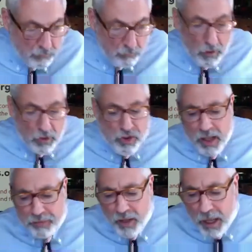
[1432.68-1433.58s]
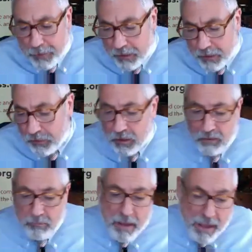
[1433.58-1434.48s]
Johns Hopkins,
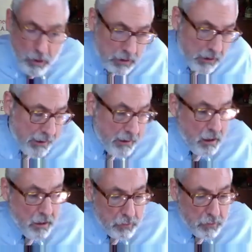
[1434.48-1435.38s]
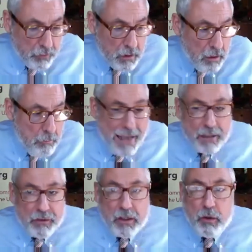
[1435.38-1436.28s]
Mayo Clinic, others
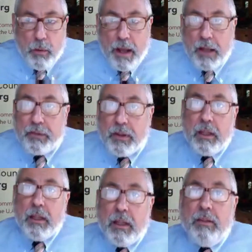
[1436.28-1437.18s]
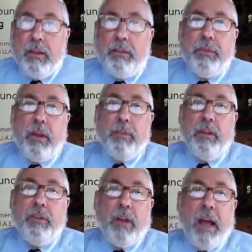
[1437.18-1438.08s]
back in the U.S.,
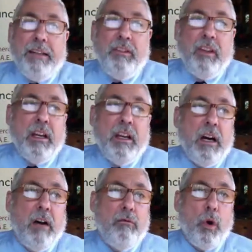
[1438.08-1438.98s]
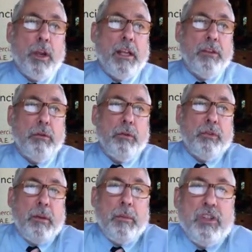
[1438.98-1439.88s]
this idea of working through
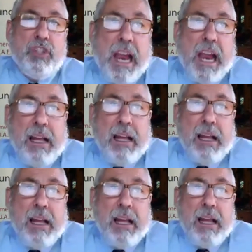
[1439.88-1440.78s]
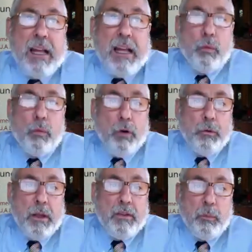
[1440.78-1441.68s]
some of the challenges and the road
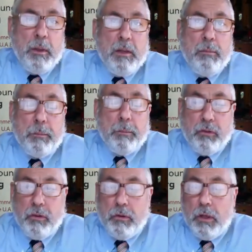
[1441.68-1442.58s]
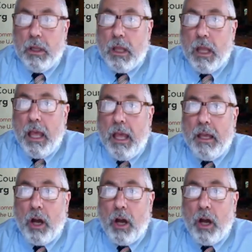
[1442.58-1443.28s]
and the speed bumps to an